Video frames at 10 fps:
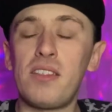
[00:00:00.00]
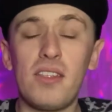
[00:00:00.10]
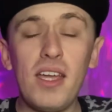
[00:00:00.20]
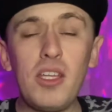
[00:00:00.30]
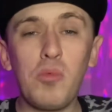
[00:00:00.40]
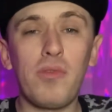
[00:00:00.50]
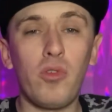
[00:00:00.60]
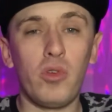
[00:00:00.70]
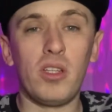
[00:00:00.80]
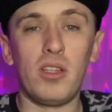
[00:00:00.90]
Today
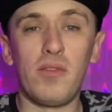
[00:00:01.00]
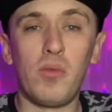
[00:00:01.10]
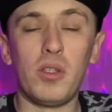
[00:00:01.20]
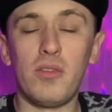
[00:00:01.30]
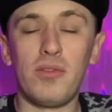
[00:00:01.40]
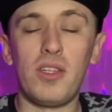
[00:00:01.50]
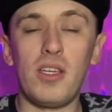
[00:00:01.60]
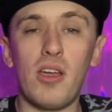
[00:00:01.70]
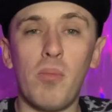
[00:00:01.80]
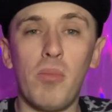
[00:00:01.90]
reviewing another one of
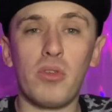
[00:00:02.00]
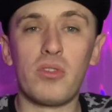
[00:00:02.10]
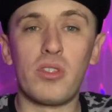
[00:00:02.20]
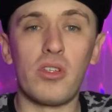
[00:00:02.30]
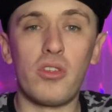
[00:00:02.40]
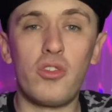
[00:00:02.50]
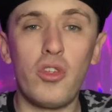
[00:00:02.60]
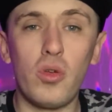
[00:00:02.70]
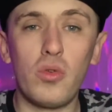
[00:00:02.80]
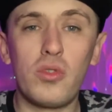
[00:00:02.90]
the Monster
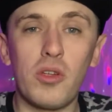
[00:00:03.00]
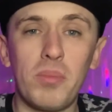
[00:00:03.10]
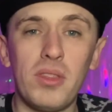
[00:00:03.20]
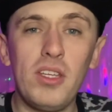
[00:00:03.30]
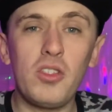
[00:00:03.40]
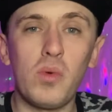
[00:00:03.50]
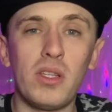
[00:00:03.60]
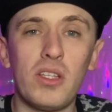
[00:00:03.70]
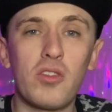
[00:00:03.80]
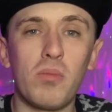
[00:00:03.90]
Juiced, but this
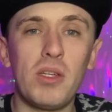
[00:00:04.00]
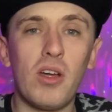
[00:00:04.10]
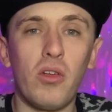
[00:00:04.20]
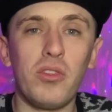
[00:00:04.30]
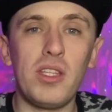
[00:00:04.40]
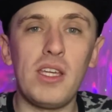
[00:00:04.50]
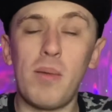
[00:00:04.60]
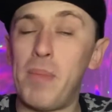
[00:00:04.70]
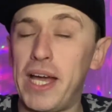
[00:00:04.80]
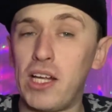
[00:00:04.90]
one is going to be on the
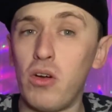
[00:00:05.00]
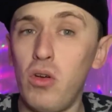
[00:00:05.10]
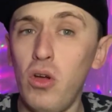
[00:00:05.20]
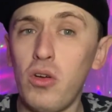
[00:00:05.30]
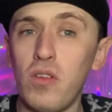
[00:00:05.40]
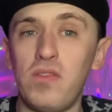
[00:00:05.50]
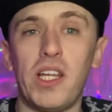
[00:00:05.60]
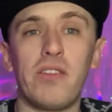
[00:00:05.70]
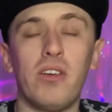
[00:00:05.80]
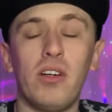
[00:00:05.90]
Mango Loco
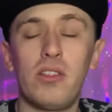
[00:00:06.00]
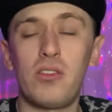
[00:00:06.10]
flavour.